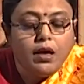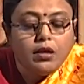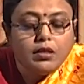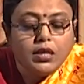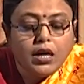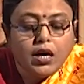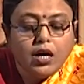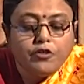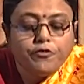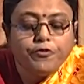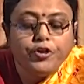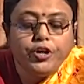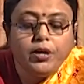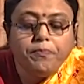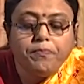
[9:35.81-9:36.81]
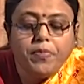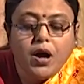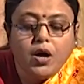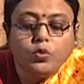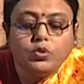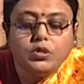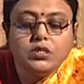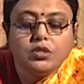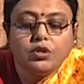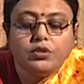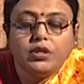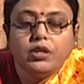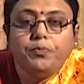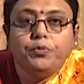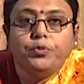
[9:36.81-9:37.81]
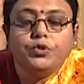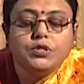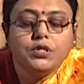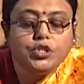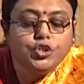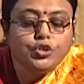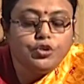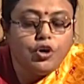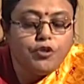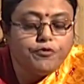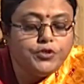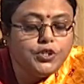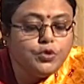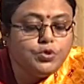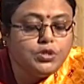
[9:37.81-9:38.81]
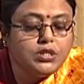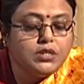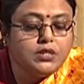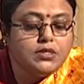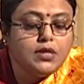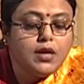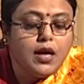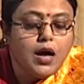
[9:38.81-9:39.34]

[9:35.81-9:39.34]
the conferring powers or the imposition of duties